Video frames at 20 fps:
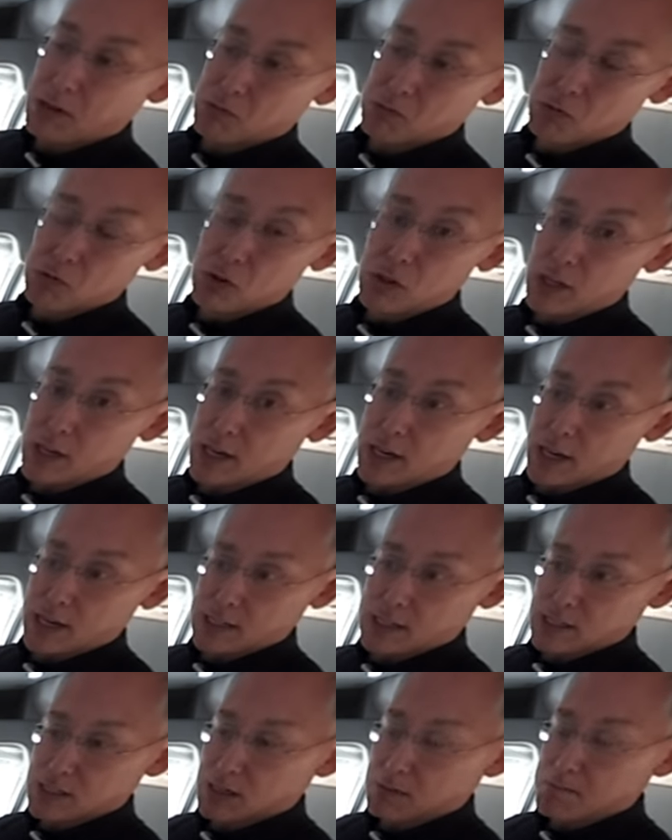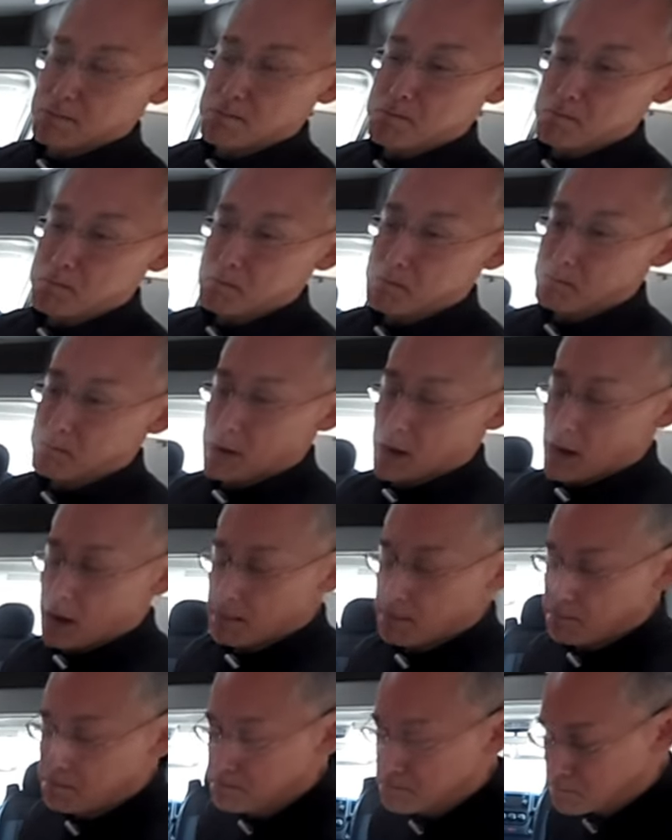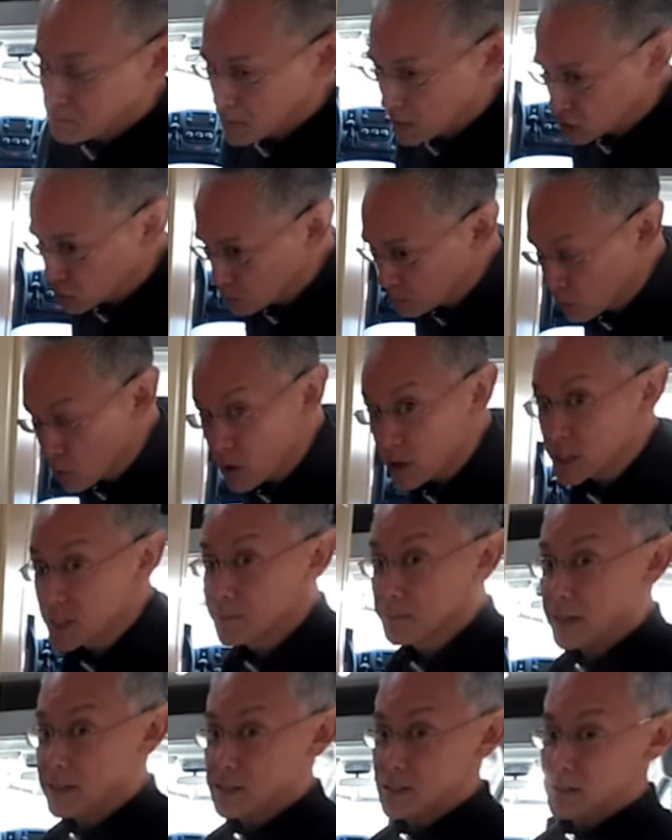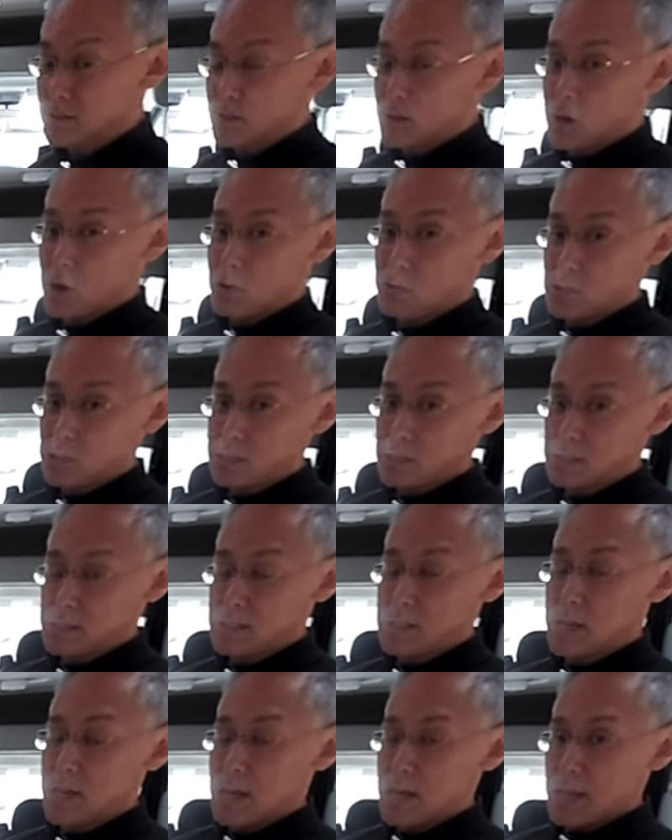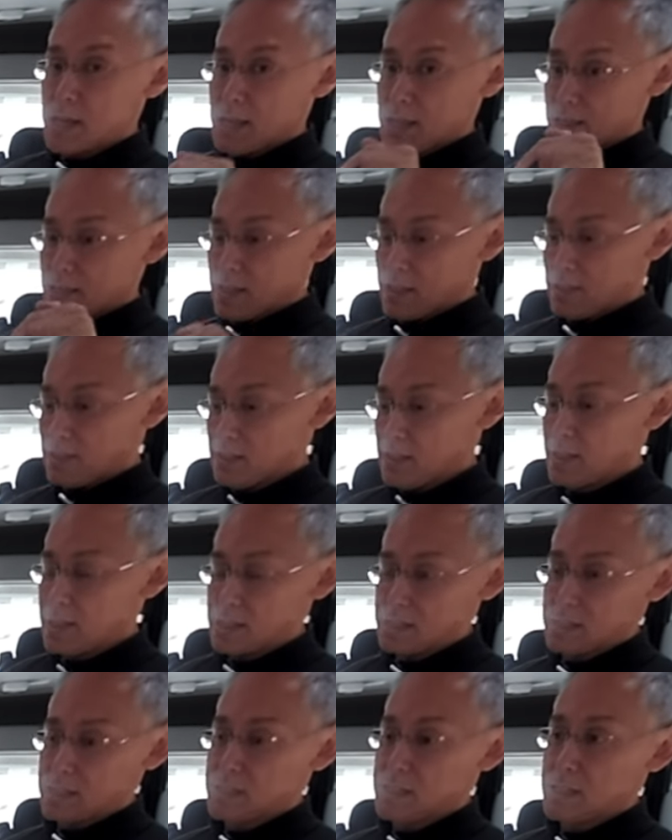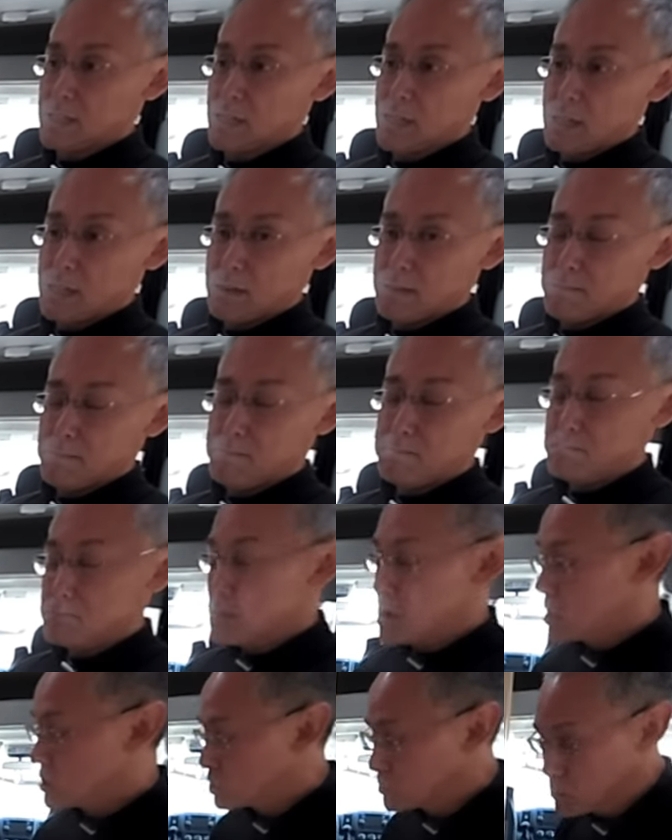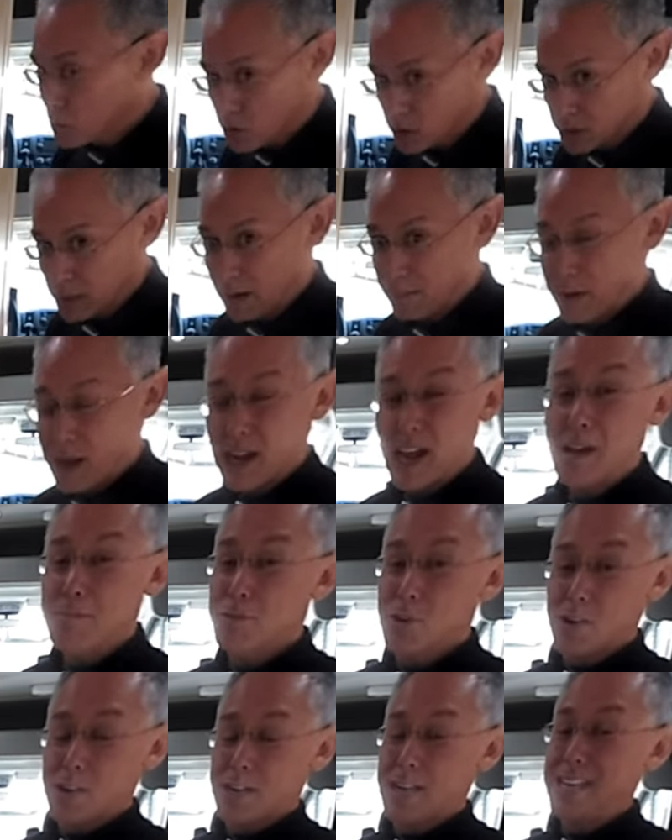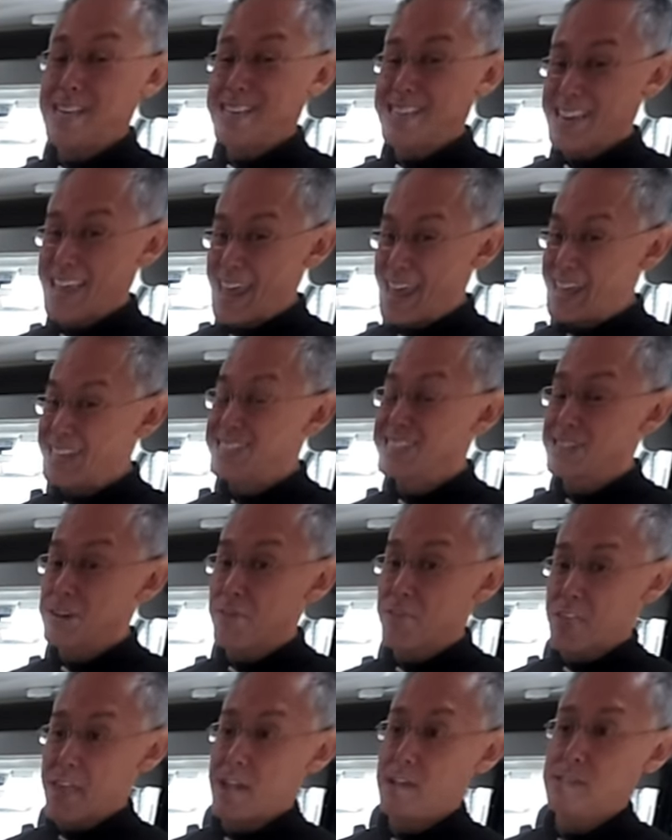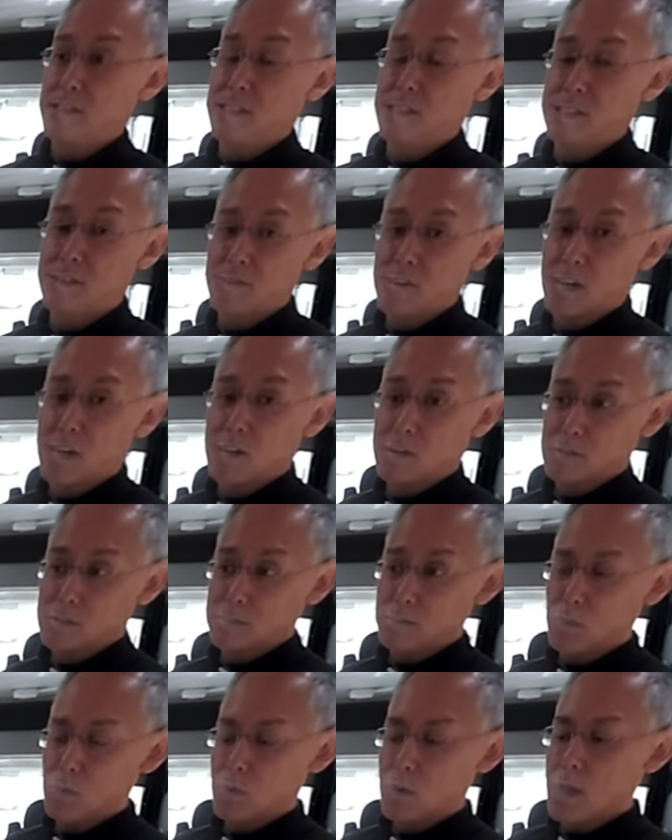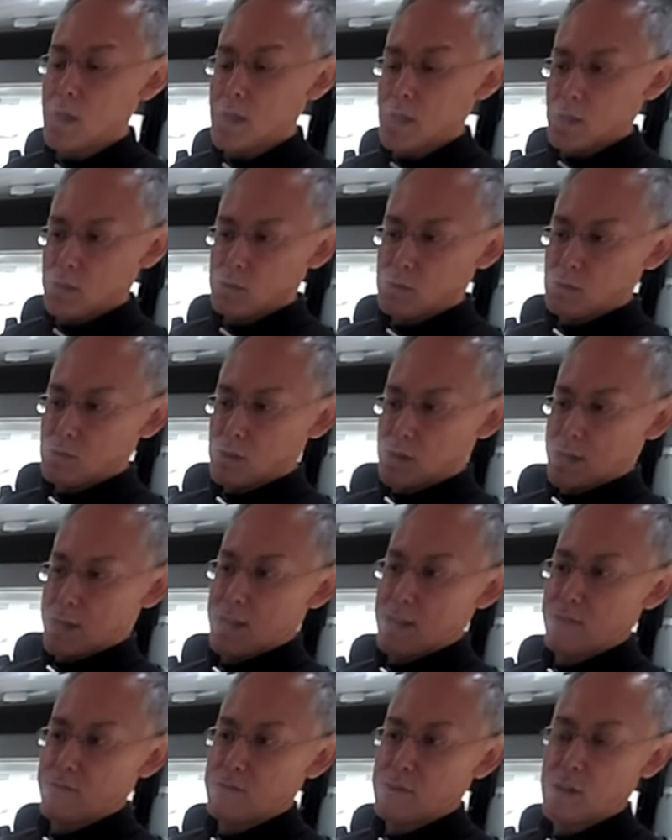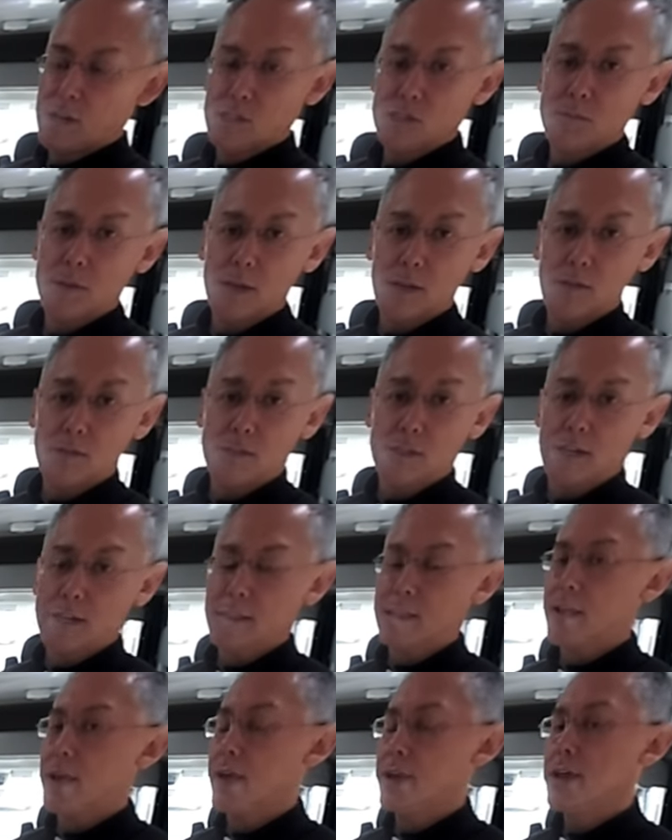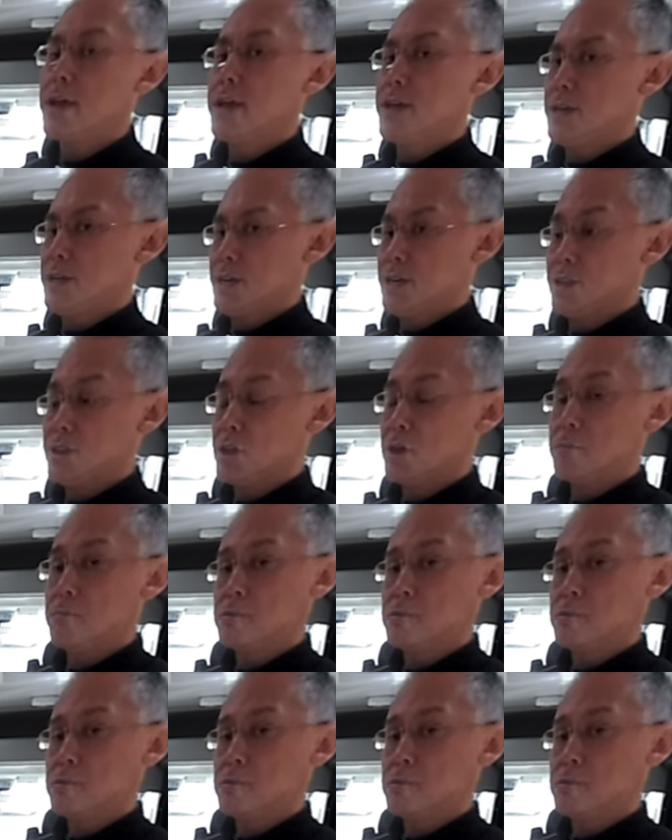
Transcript: really nice thing. Much more expensive coaches than this much more. I mean, I'm talking tens of thousands of dollars more. Do not have touch panels like that in them,